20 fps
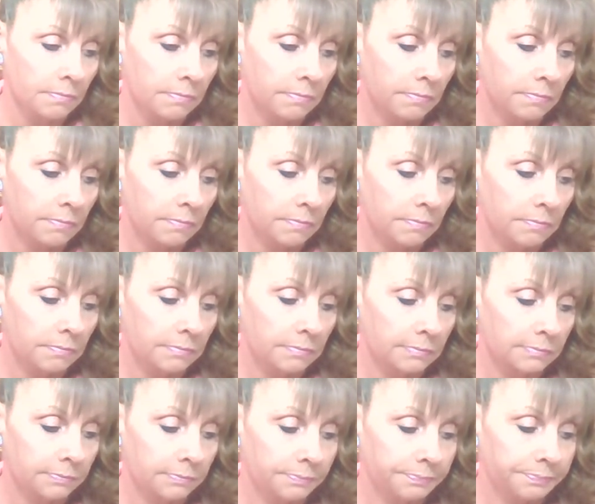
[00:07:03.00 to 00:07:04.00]

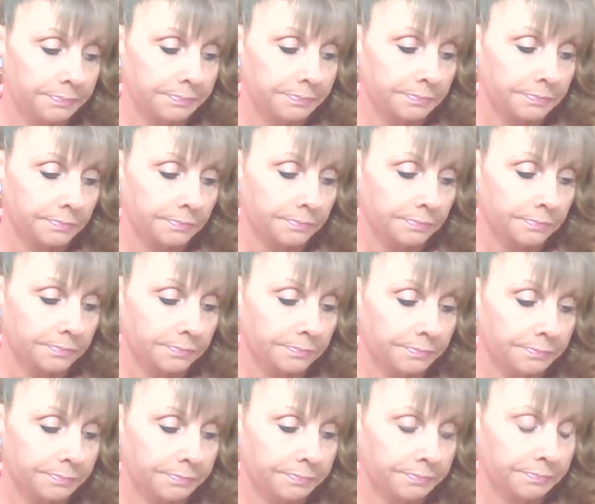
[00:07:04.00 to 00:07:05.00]

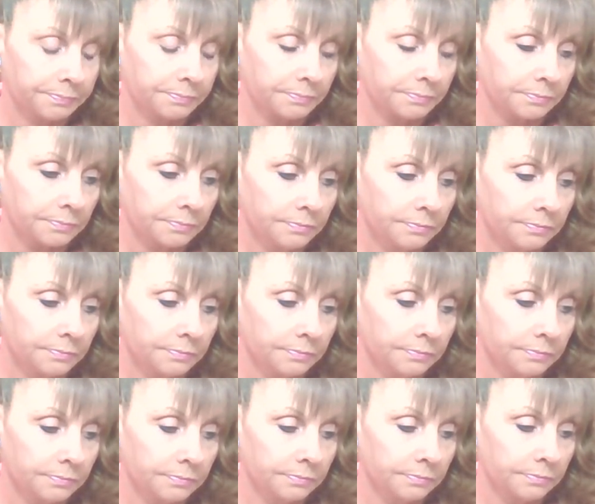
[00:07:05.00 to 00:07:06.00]

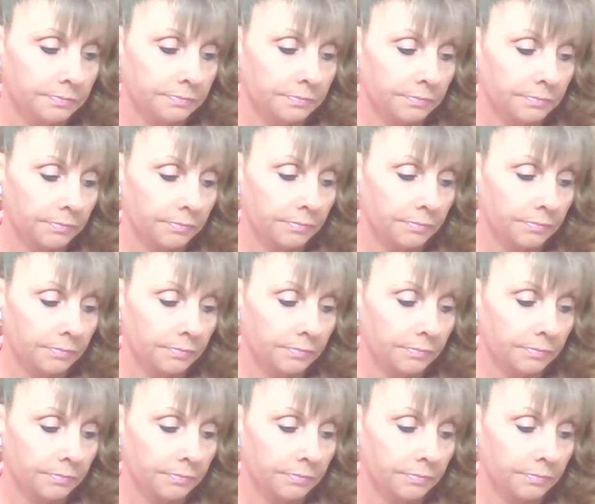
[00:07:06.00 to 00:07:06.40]
(silence)